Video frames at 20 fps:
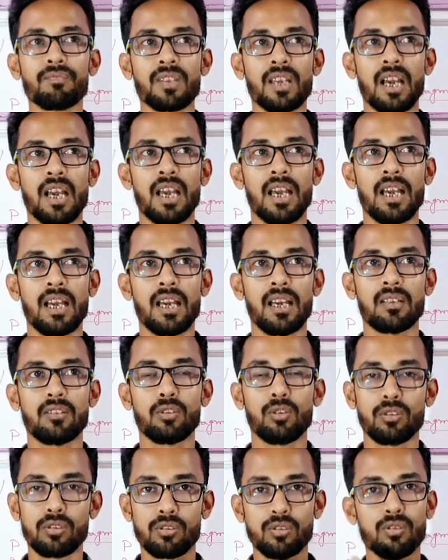And
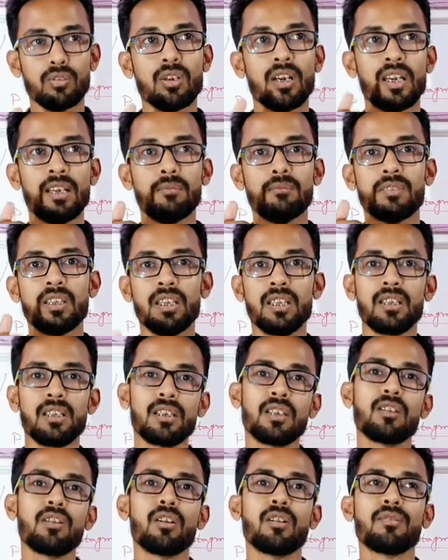also I am
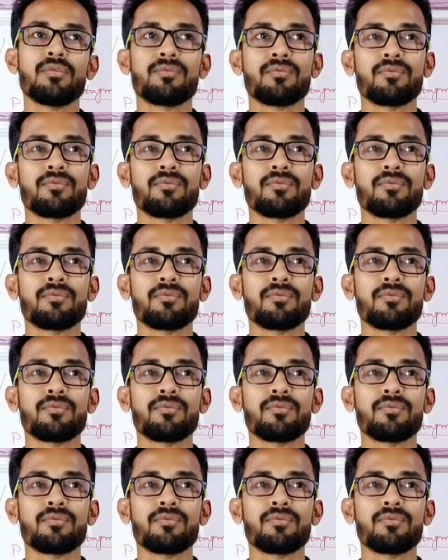thinking of